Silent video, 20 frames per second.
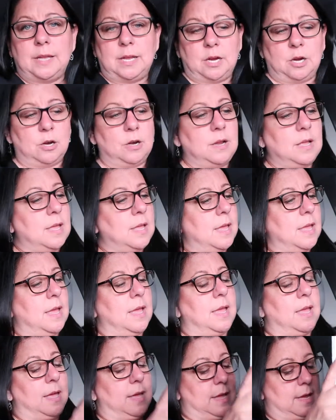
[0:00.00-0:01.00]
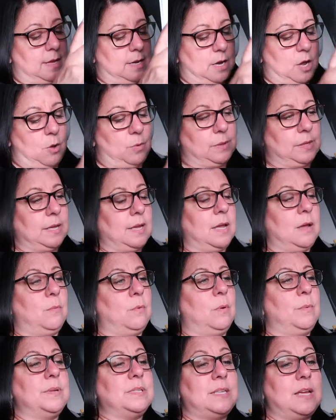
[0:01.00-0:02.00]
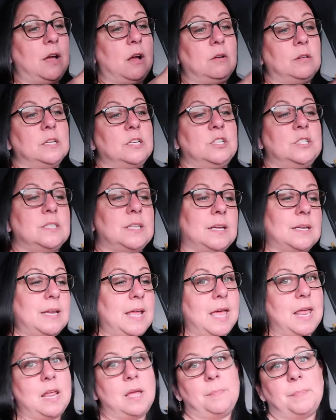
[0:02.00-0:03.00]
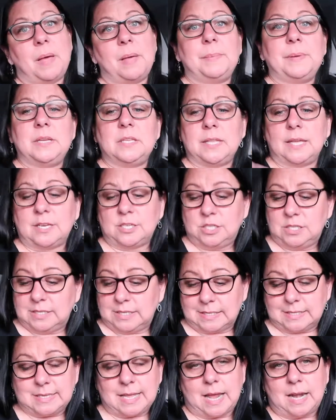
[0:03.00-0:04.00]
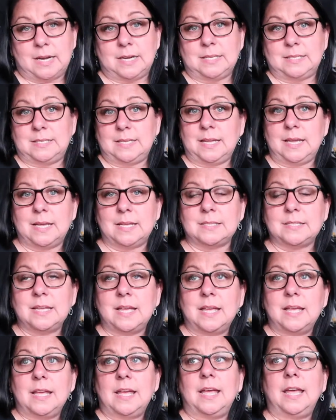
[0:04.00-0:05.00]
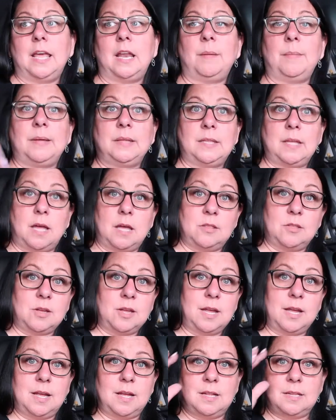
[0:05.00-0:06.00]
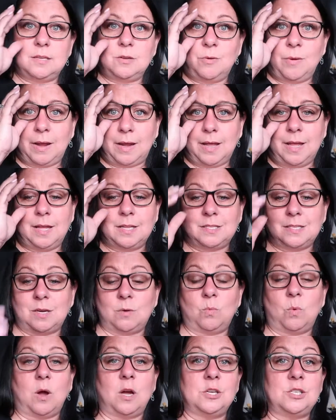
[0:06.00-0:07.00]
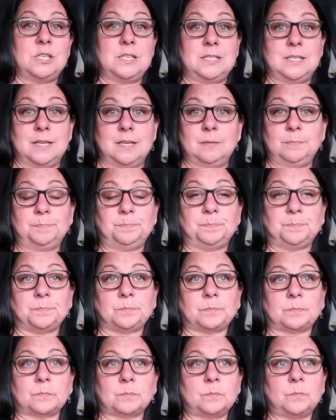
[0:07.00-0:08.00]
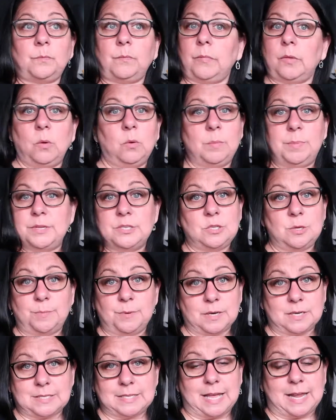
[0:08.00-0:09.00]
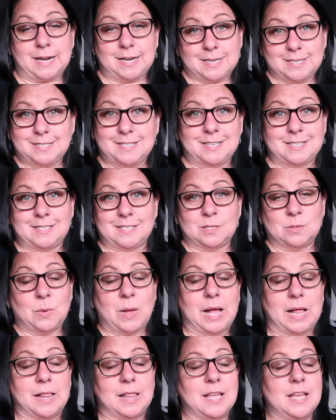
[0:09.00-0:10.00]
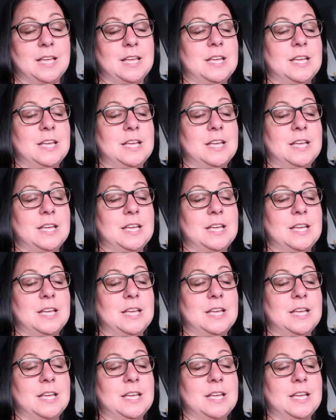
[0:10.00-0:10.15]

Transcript: here and Oakley, and when we see Oakley, she's like, yeah, no, Poppy, like she's excited to see us. And I'm like, the other grandkids in Washington would be super excited to see us as well.